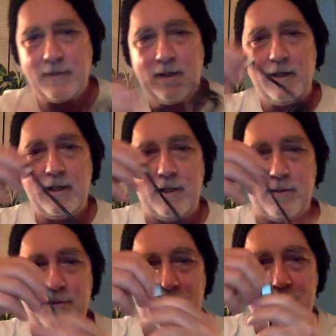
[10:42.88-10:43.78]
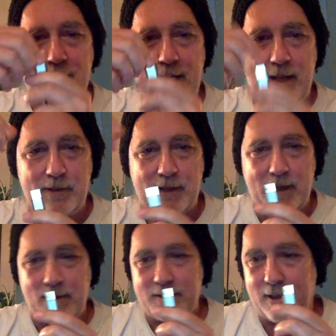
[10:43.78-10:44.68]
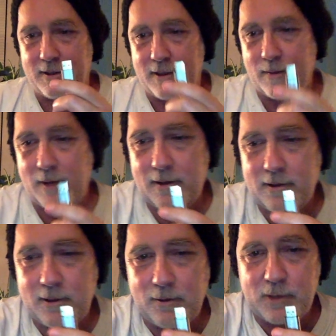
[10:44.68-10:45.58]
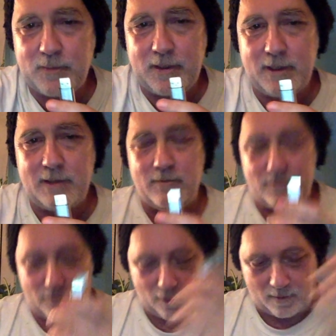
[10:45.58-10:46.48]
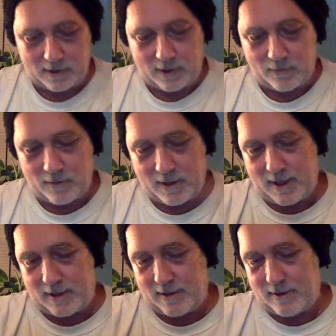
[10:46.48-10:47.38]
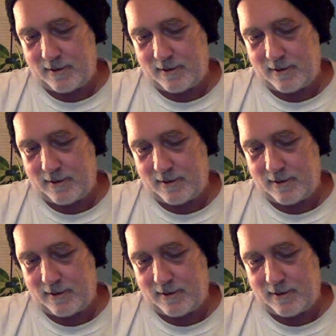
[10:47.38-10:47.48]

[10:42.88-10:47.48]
here's that cable that I was telling you about. USB normal on one end.